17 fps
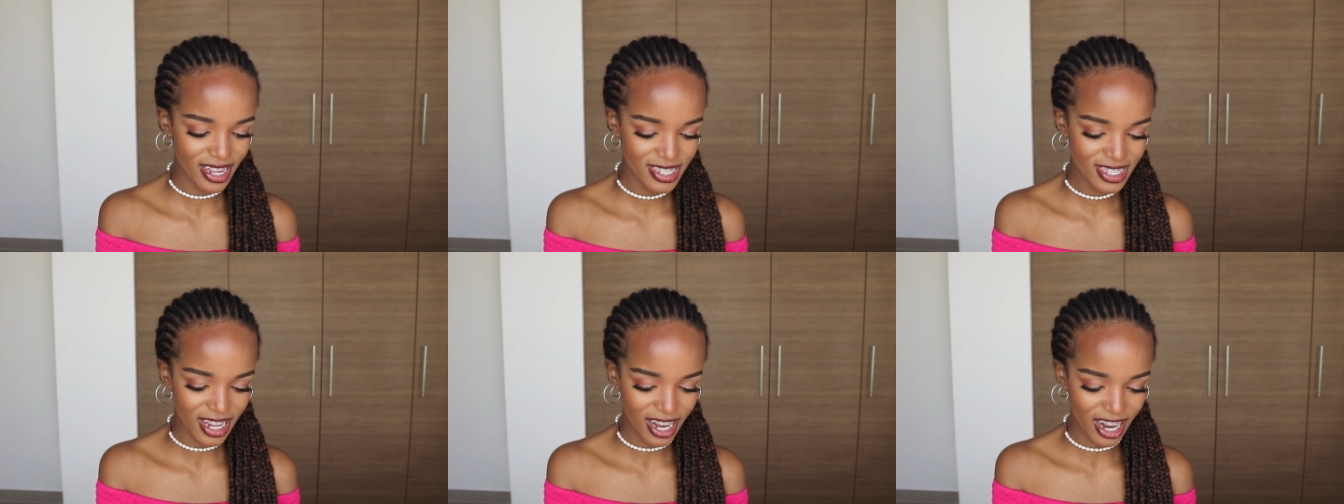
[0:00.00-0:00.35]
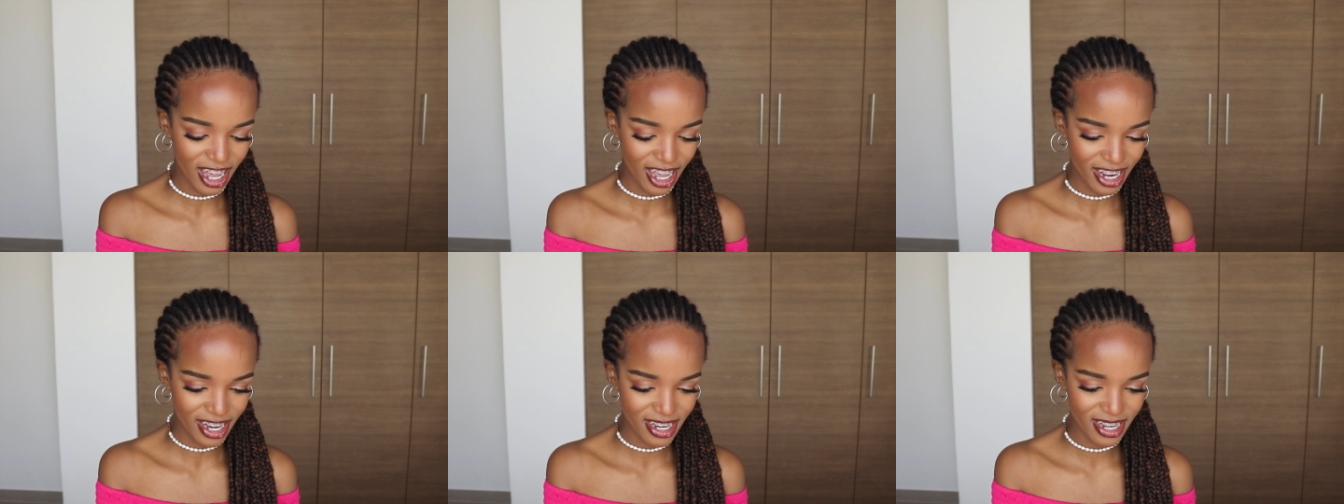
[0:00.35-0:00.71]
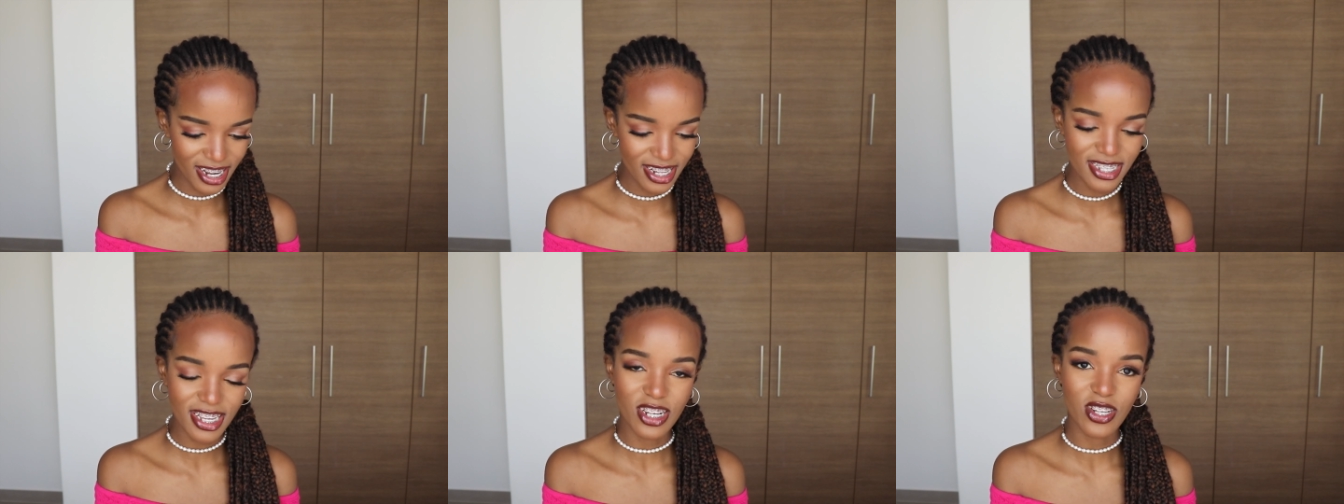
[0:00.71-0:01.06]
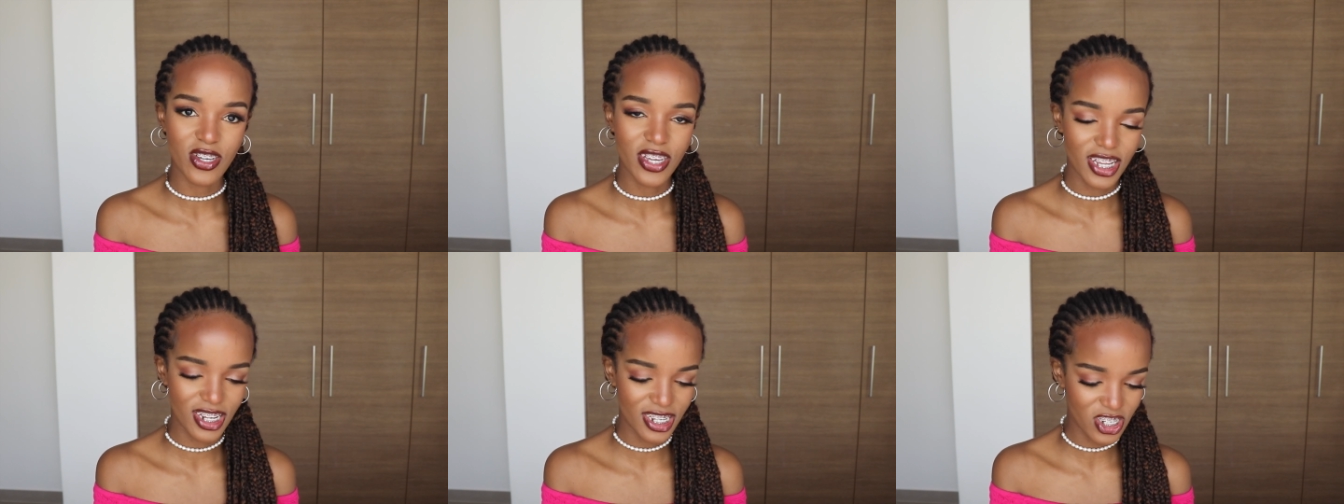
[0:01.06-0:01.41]
Let's learn. Let's
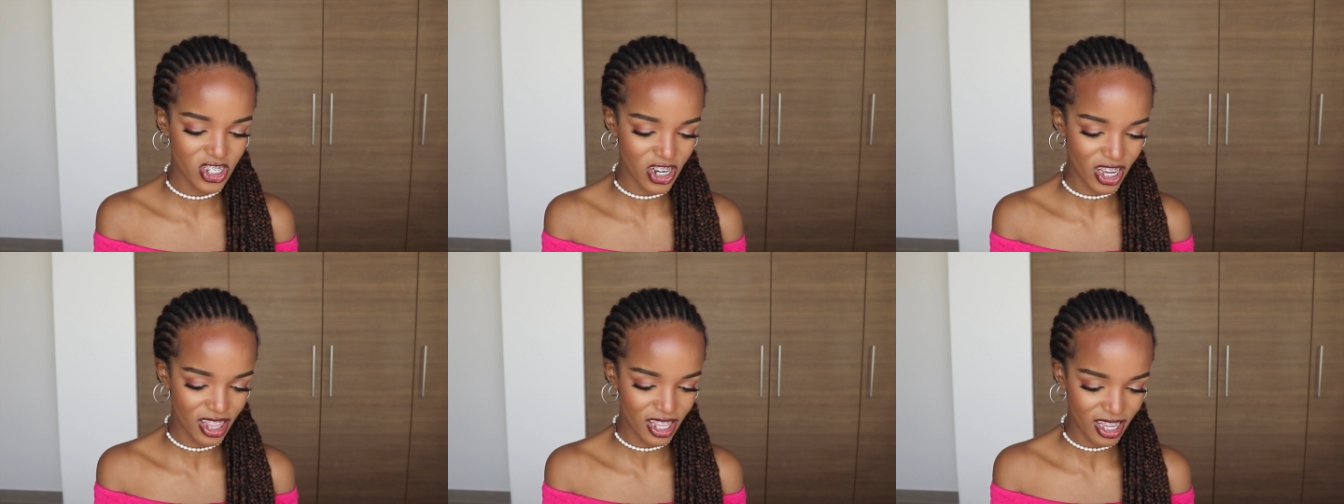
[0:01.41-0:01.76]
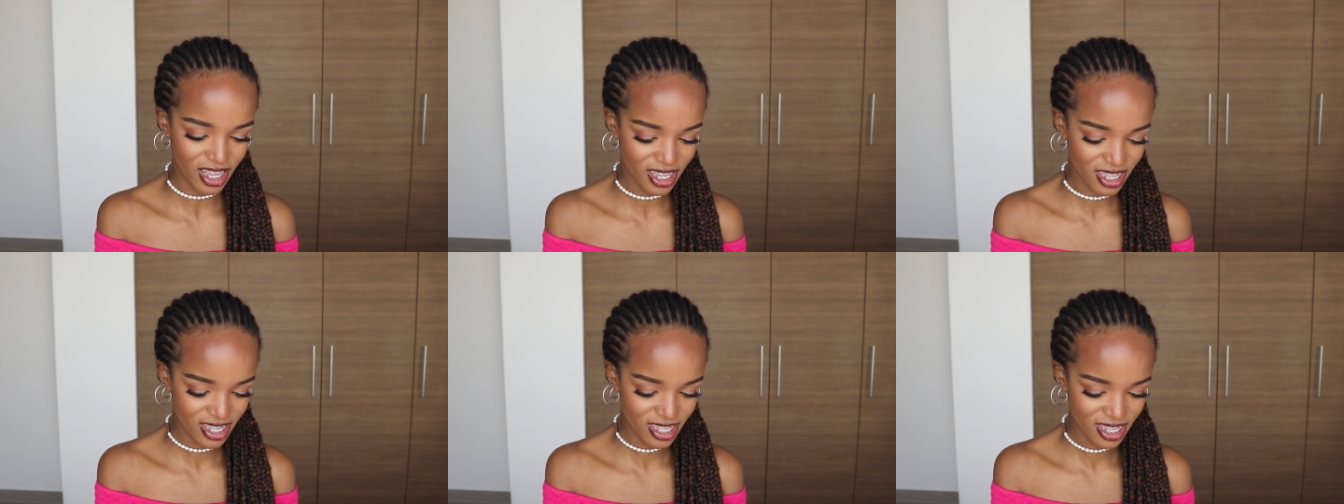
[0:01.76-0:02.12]
educate each other.